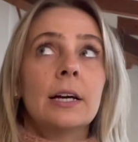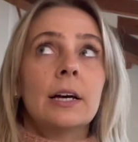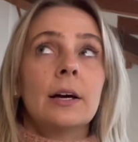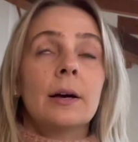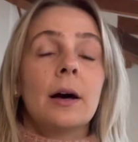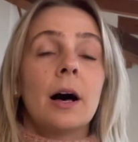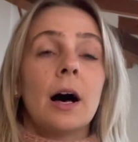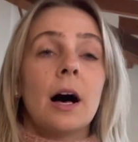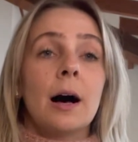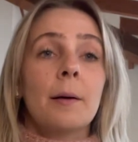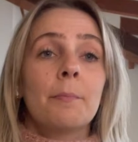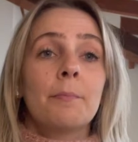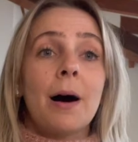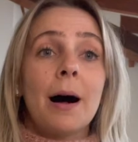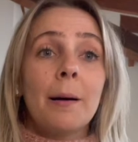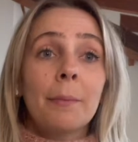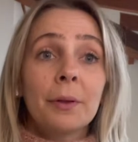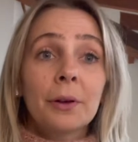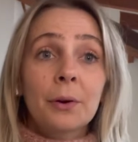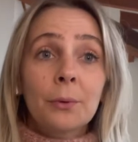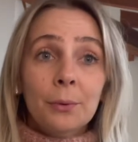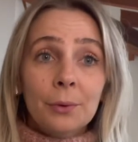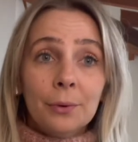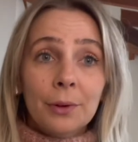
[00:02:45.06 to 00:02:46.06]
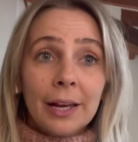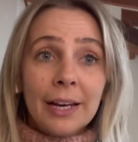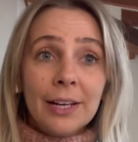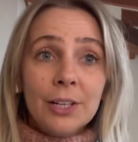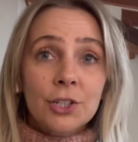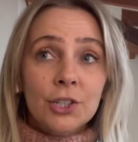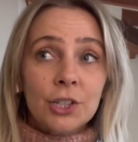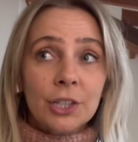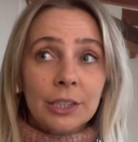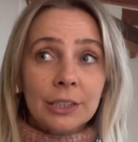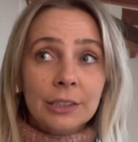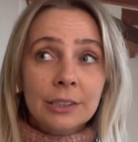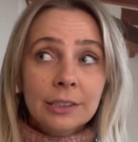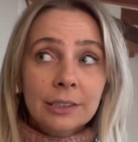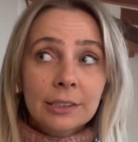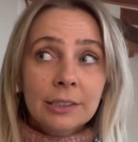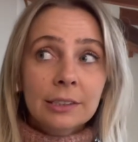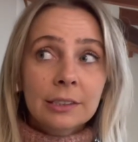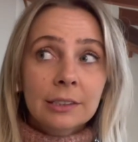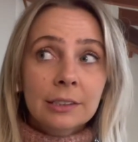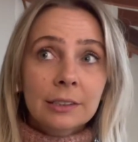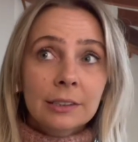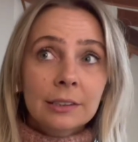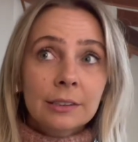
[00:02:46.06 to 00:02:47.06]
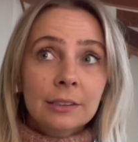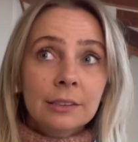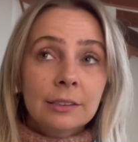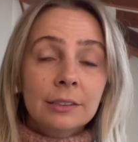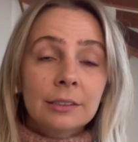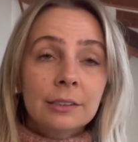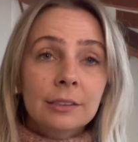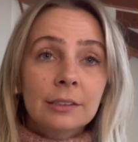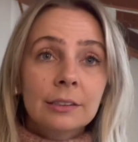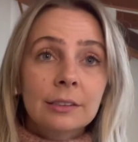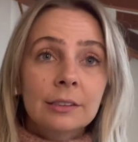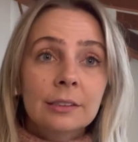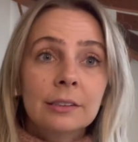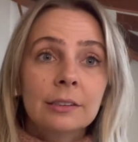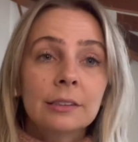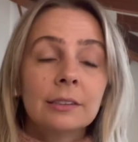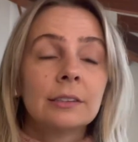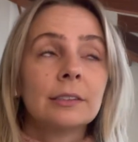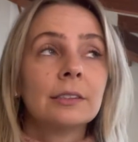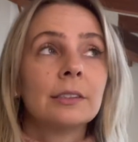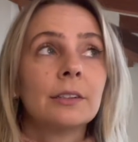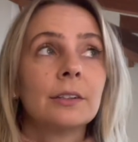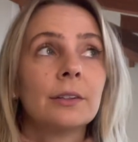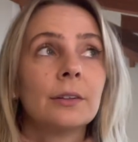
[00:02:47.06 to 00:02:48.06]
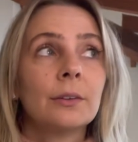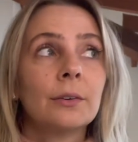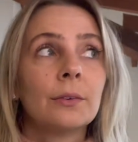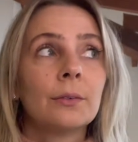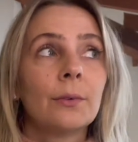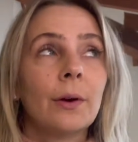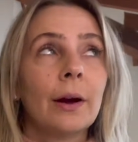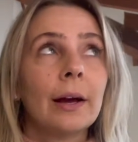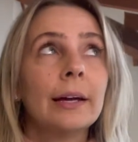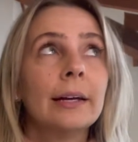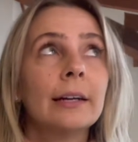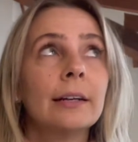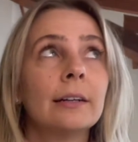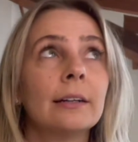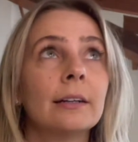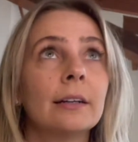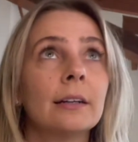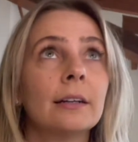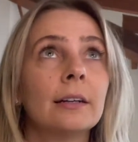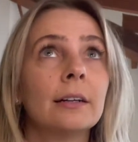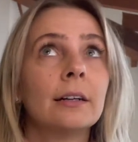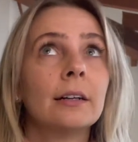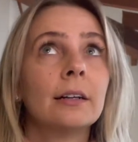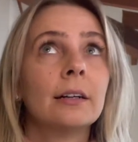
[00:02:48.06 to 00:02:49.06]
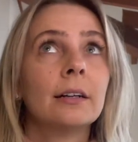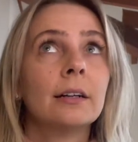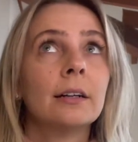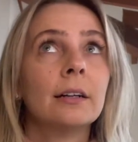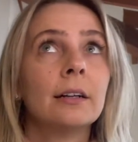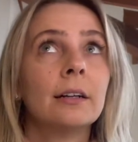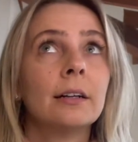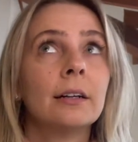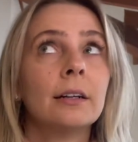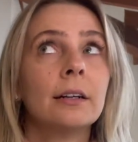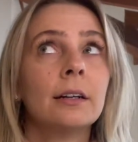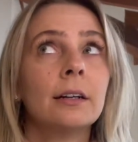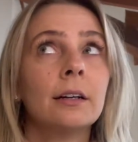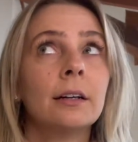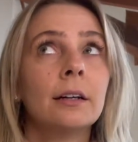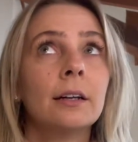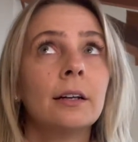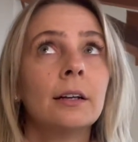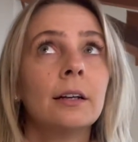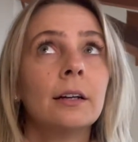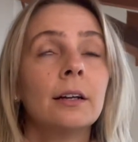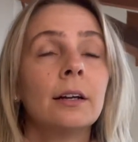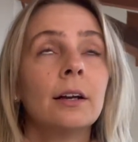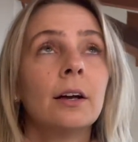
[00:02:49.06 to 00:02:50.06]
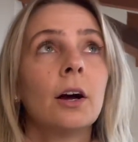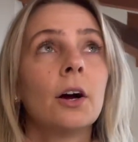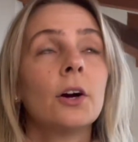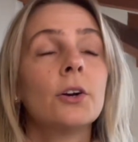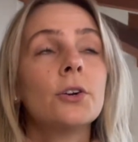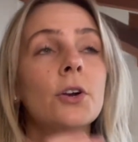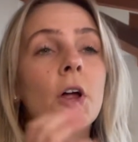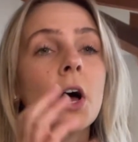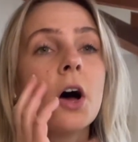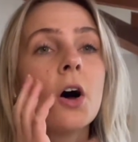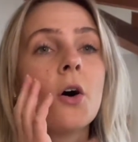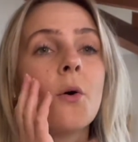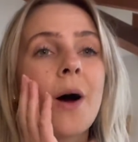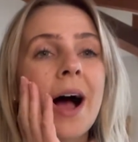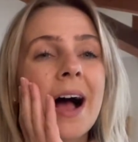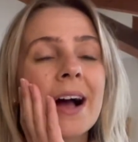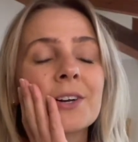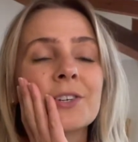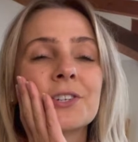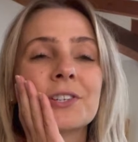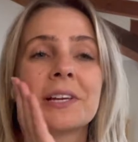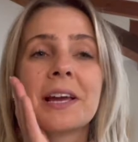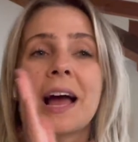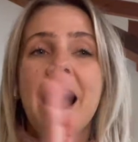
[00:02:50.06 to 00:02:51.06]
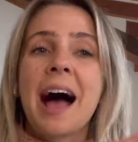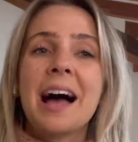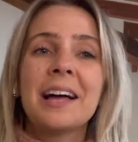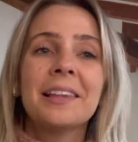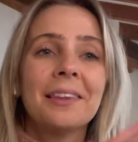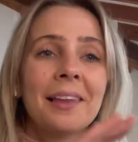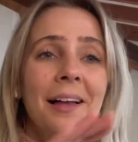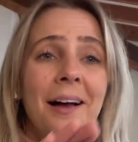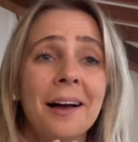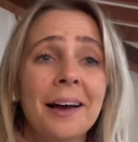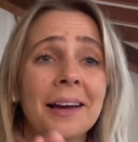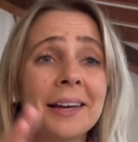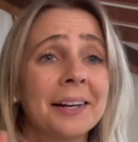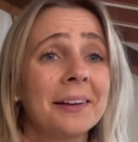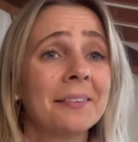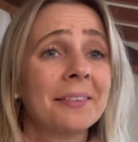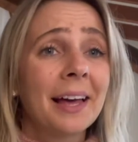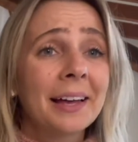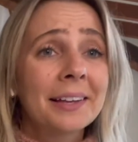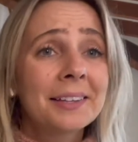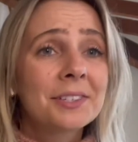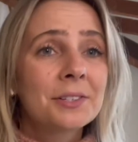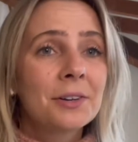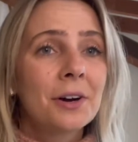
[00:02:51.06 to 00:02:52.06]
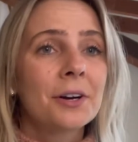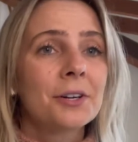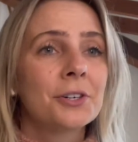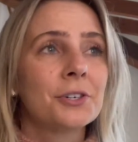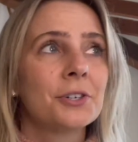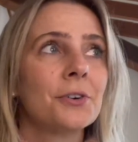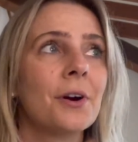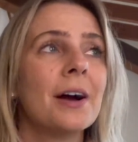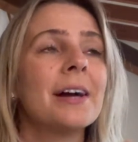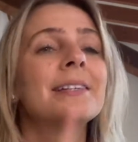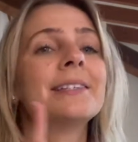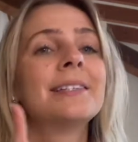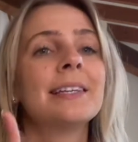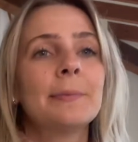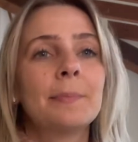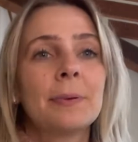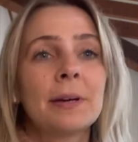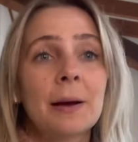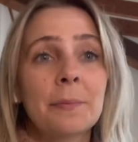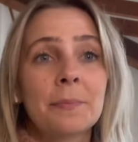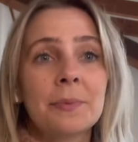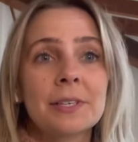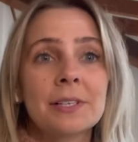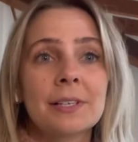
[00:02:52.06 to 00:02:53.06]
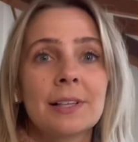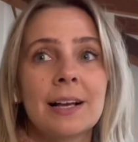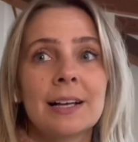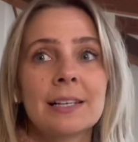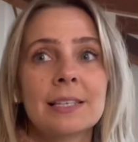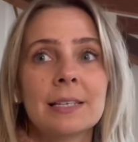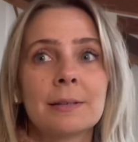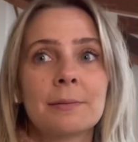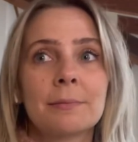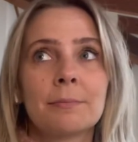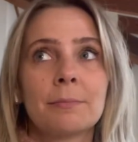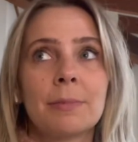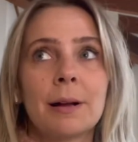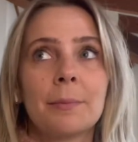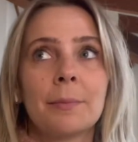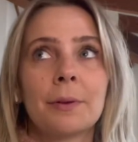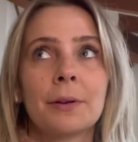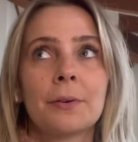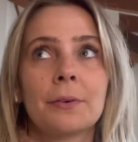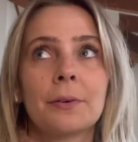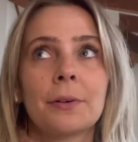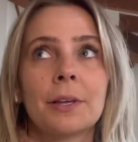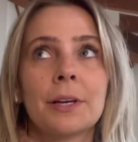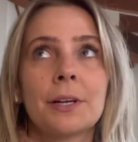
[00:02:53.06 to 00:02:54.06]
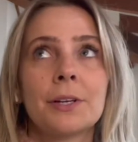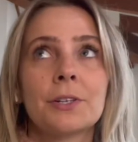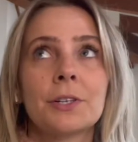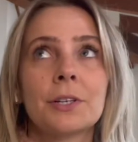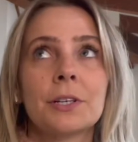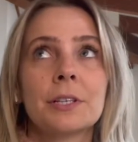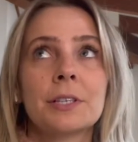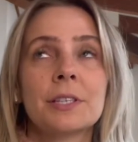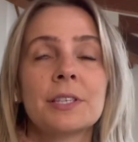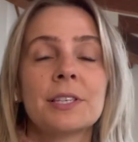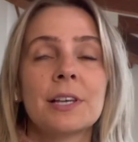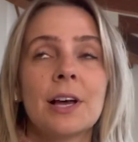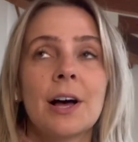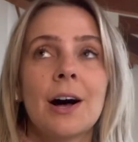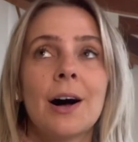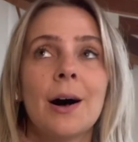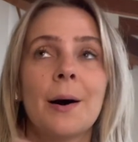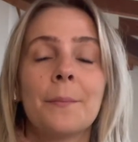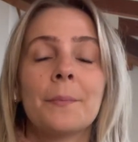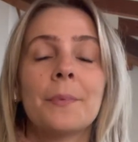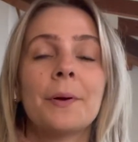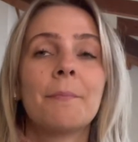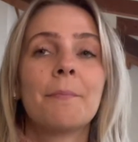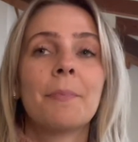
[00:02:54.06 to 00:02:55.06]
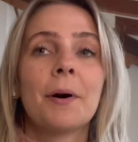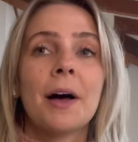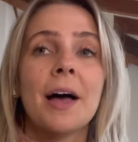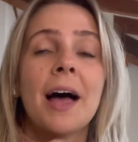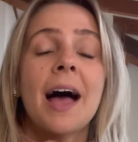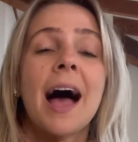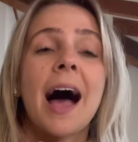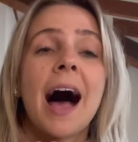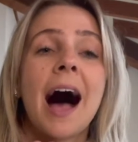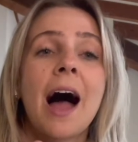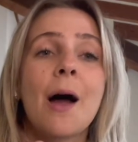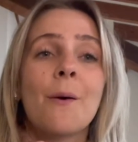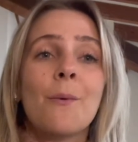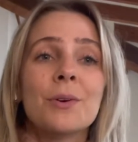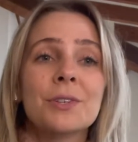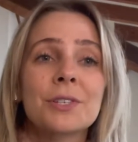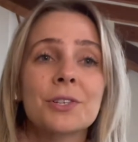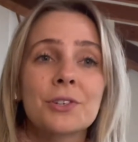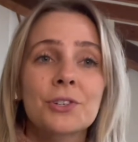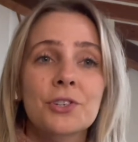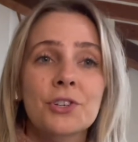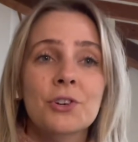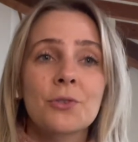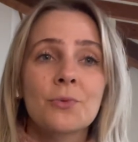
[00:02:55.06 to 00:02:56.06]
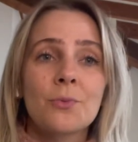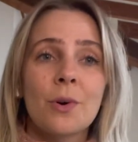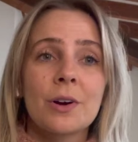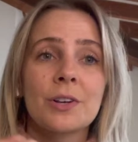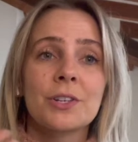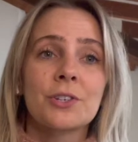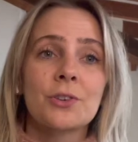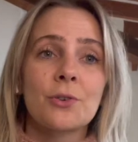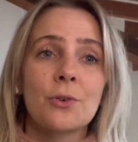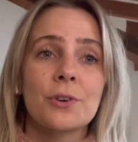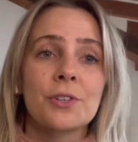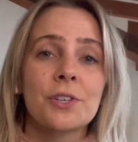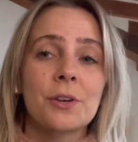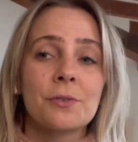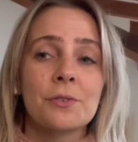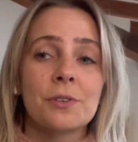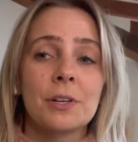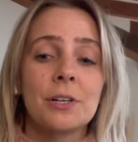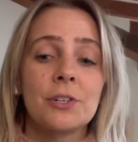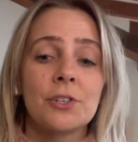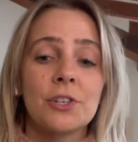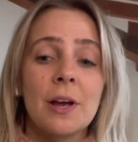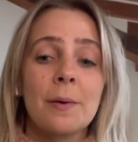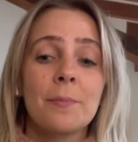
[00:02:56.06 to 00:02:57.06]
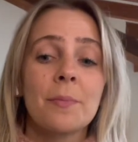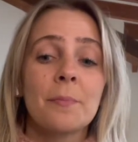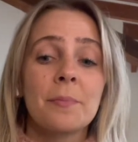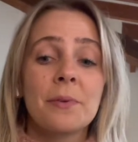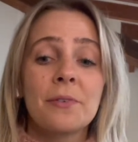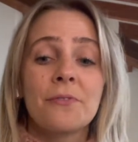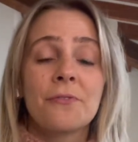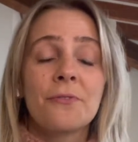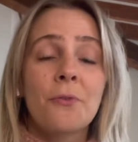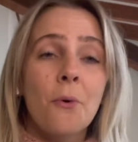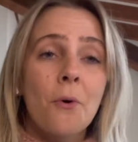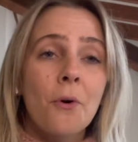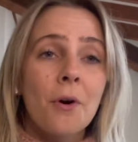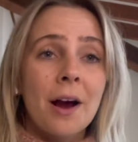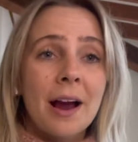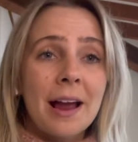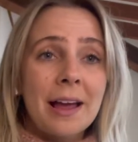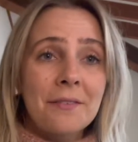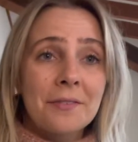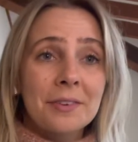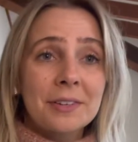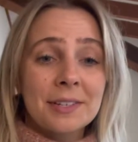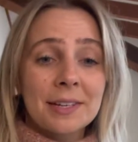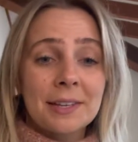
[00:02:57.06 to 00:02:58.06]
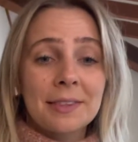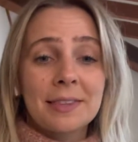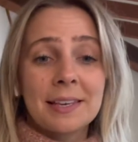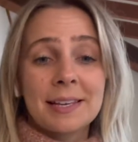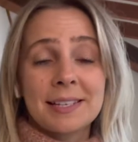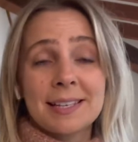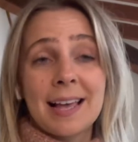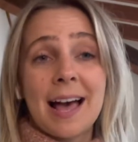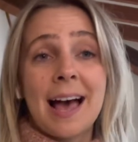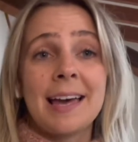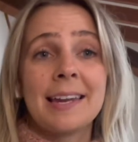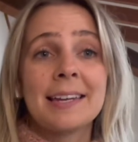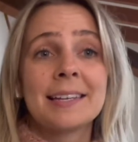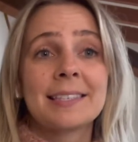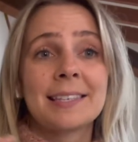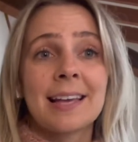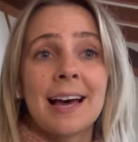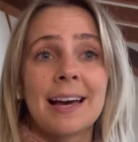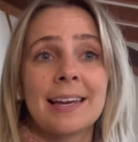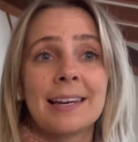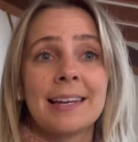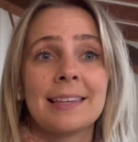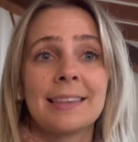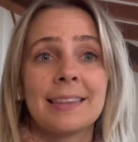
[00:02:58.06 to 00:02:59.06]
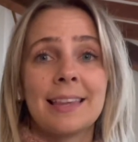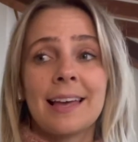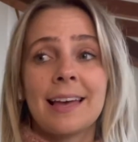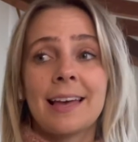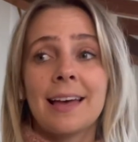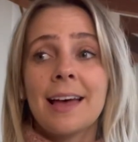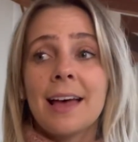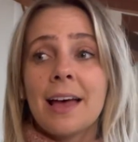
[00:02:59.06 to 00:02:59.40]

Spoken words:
public relations, right? Or no, actually, I lied. That's not true. I did pick up this class in public relations, but I wasn't sure which course I was going to do yet. But before I even did this, I decided that